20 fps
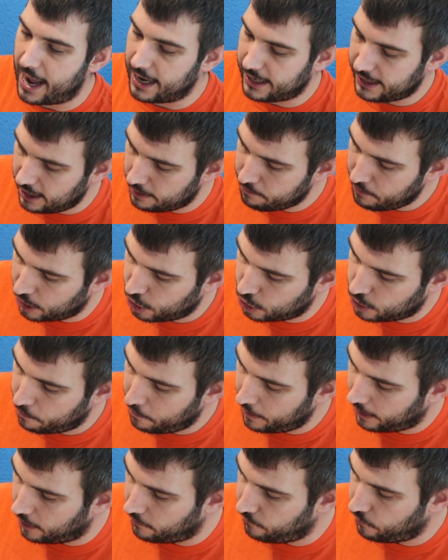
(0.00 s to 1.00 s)
I did manage to
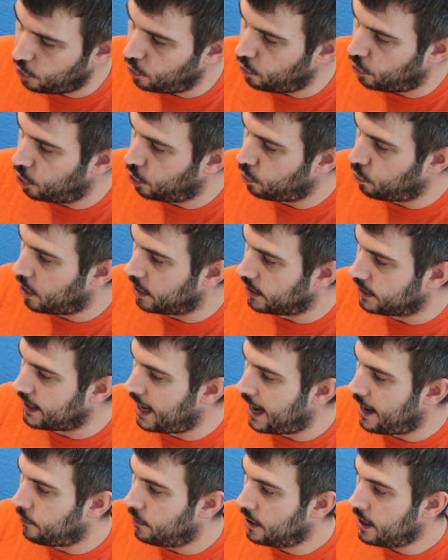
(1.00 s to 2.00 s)
pick a few good ones
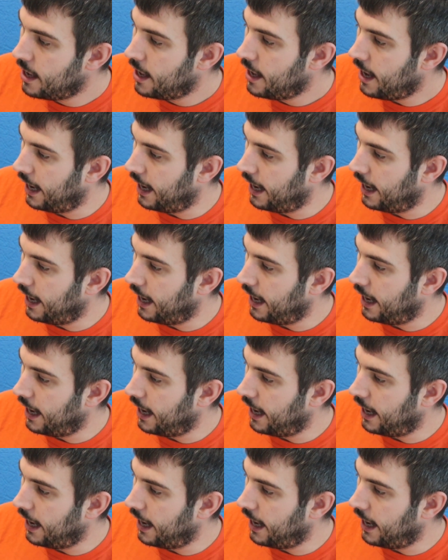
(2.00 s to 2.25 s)
out,